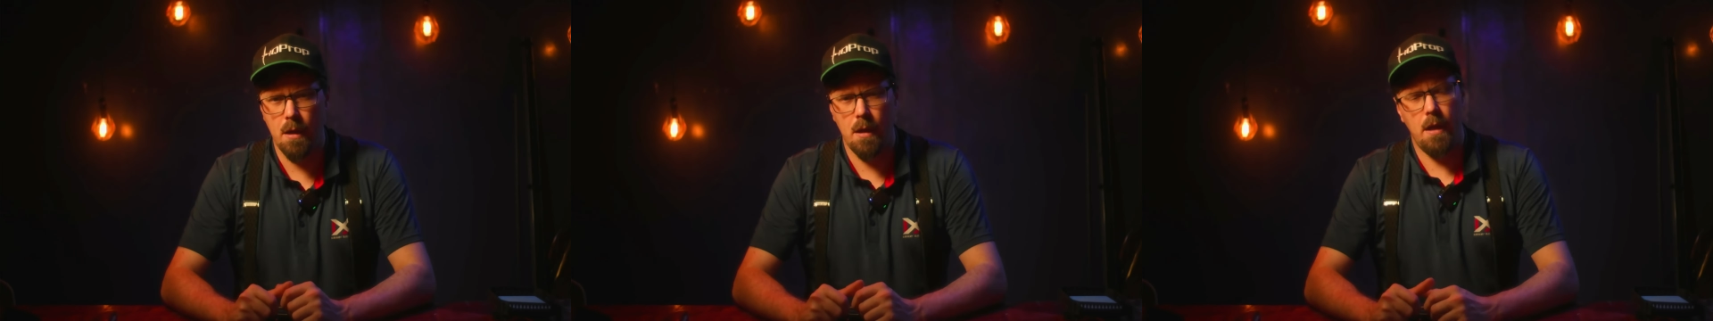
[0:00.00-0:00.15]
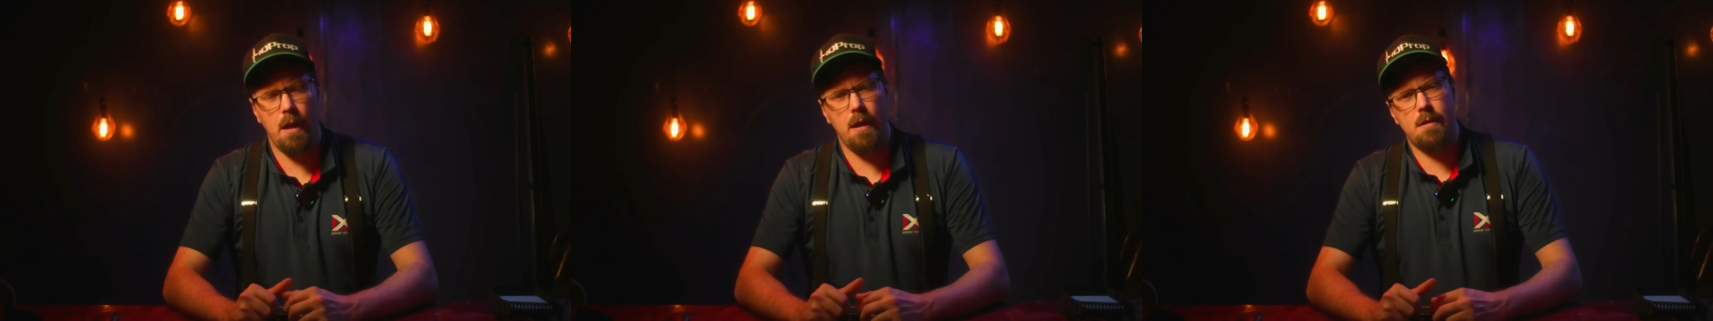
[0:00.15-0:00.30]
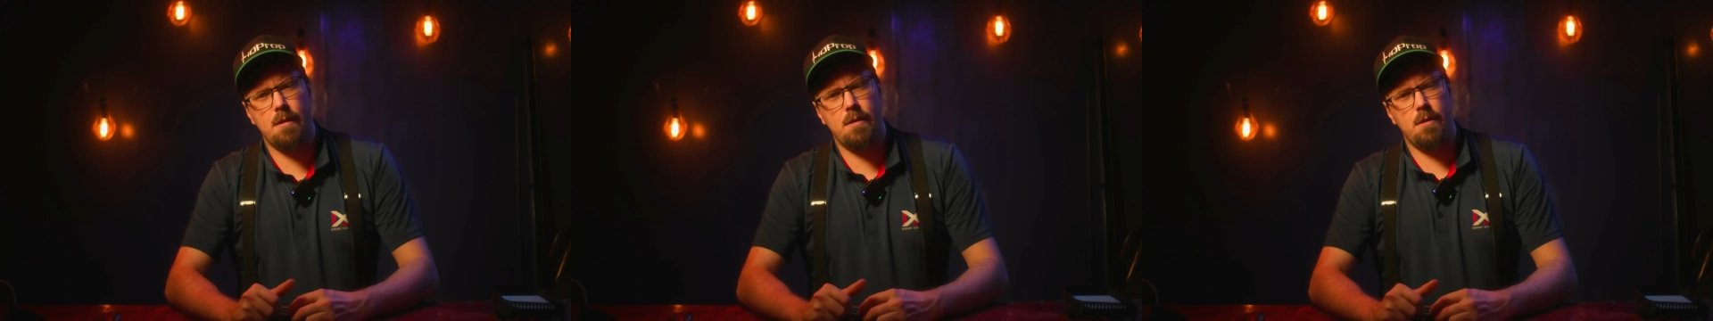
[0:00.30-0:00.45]

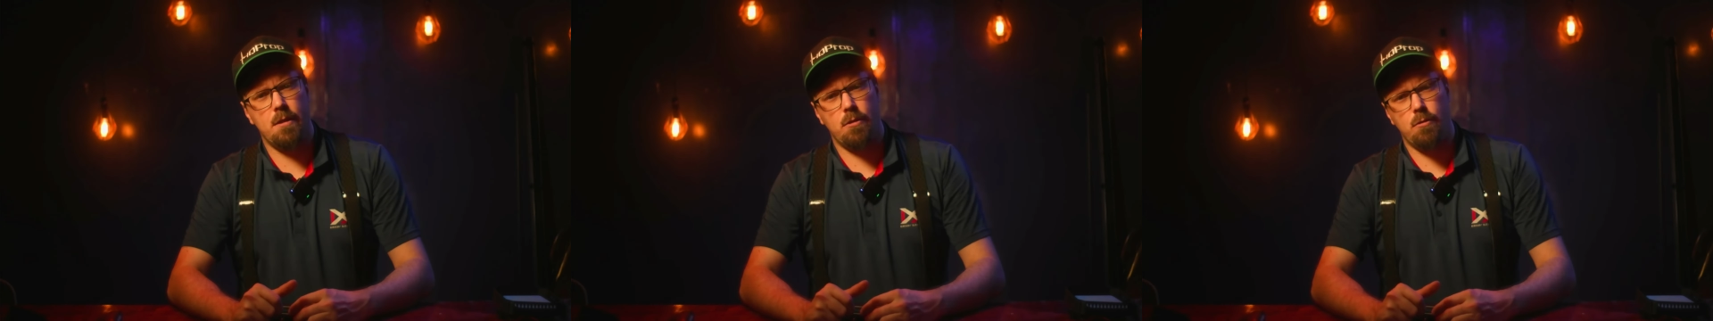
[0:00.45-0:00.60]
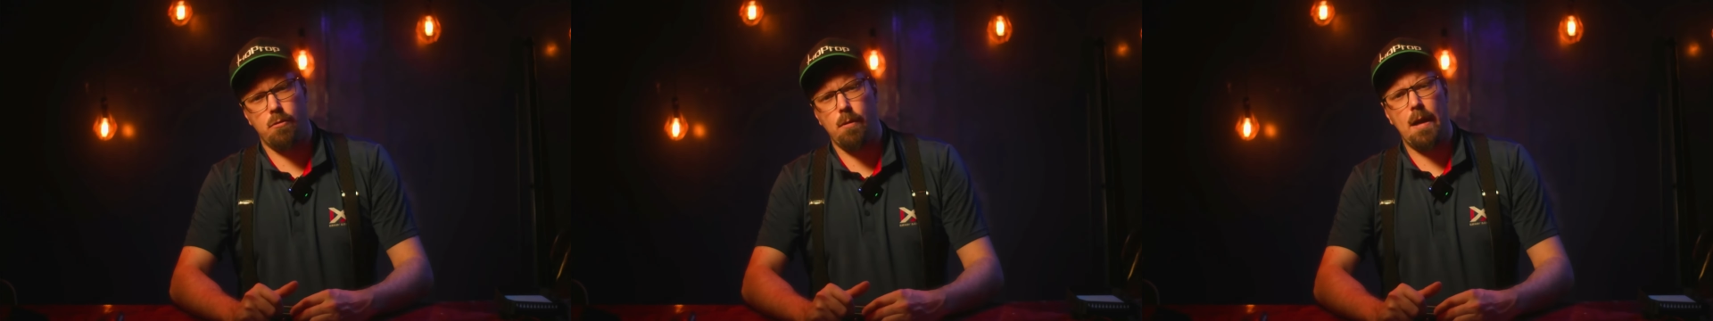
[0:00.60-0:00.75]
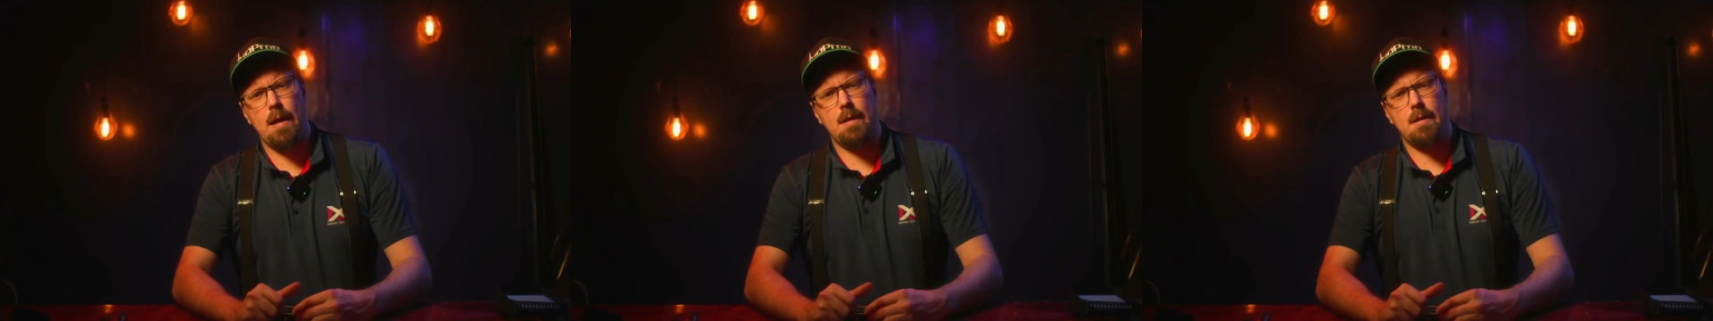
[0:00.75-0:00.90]
This is a
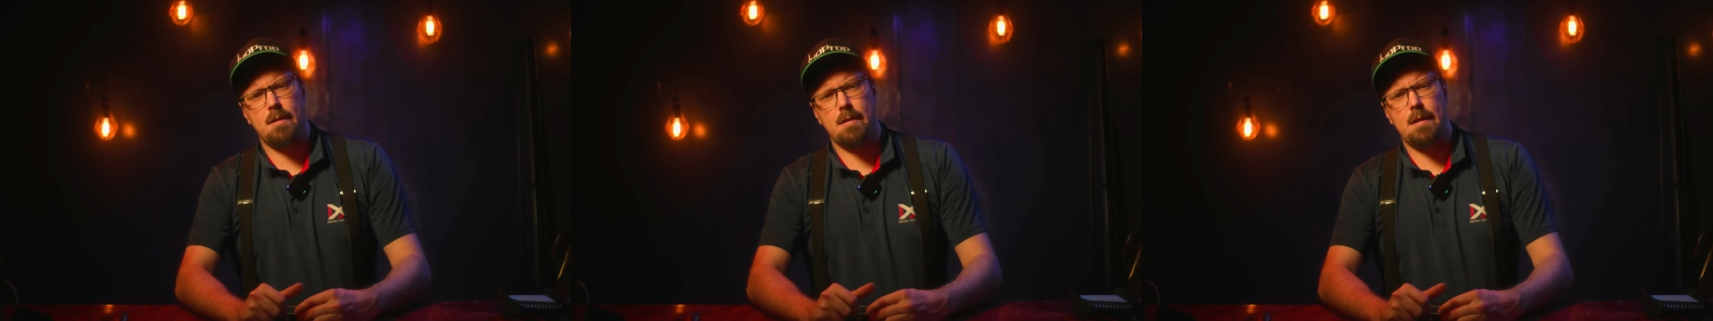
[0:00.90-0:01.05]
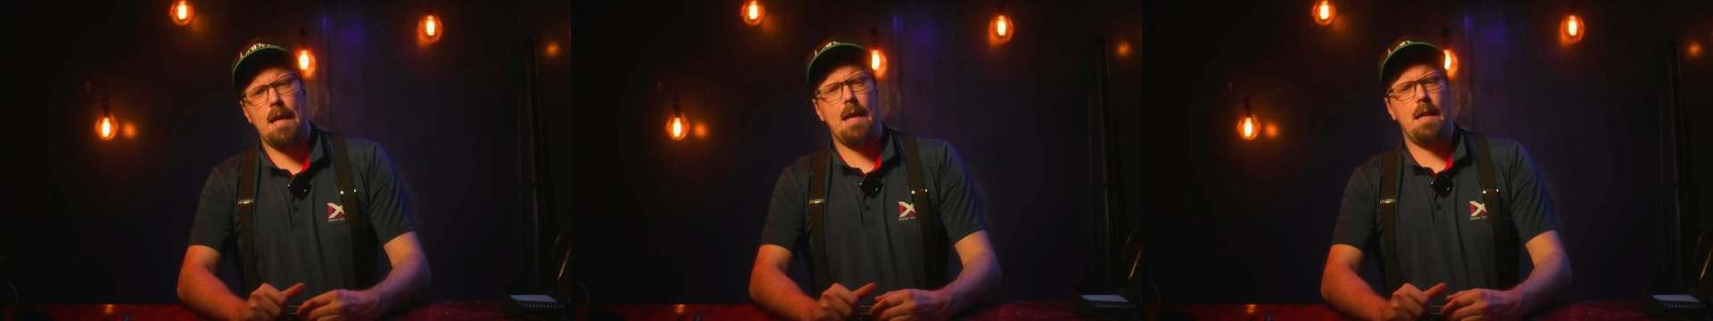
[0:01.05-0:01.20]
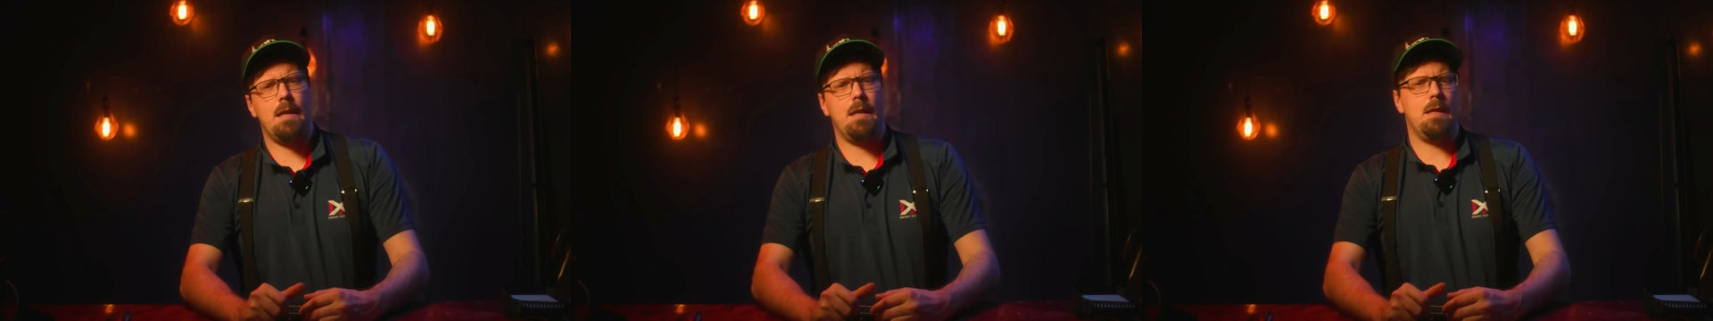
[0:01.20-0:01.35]
great
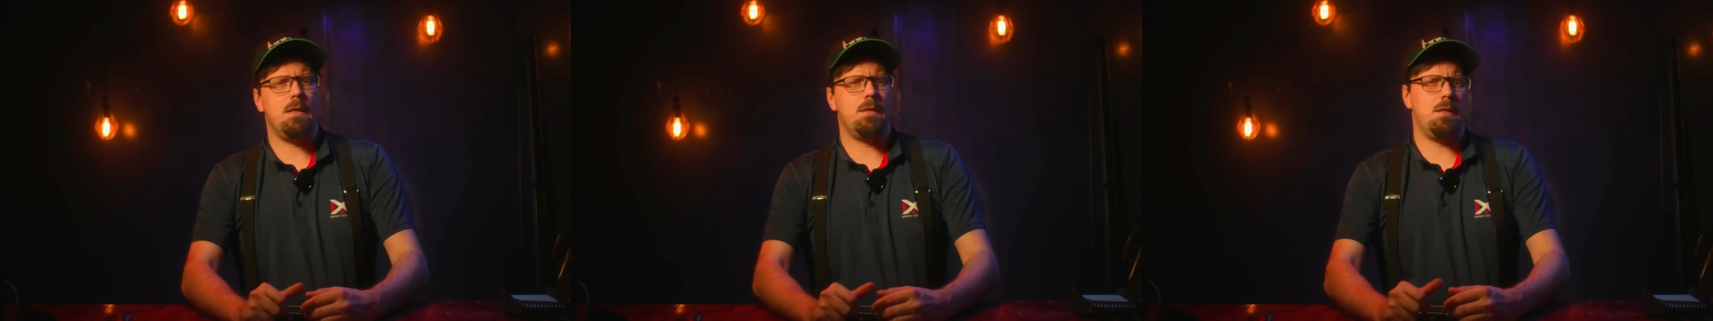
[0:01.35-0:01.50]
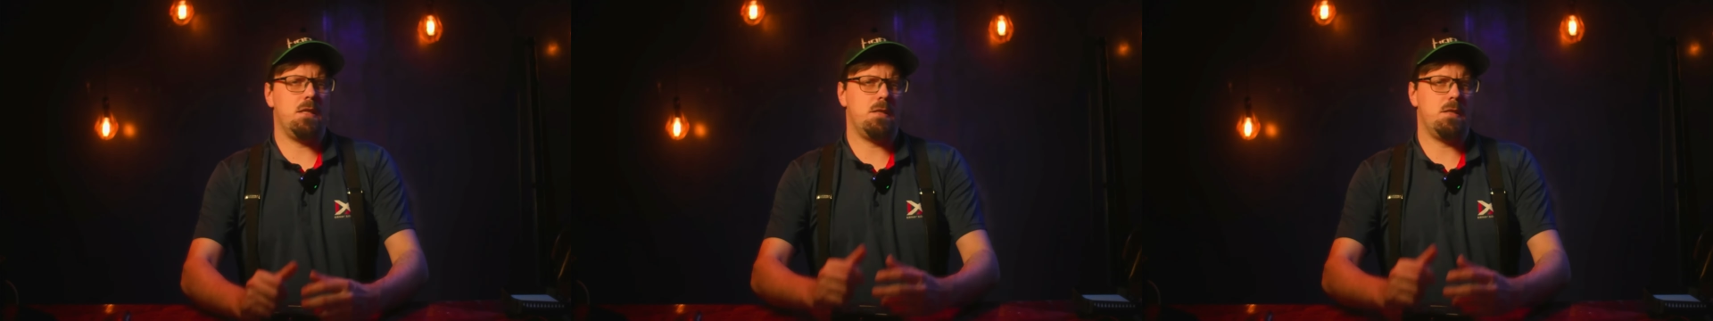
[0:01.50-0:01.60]
sadness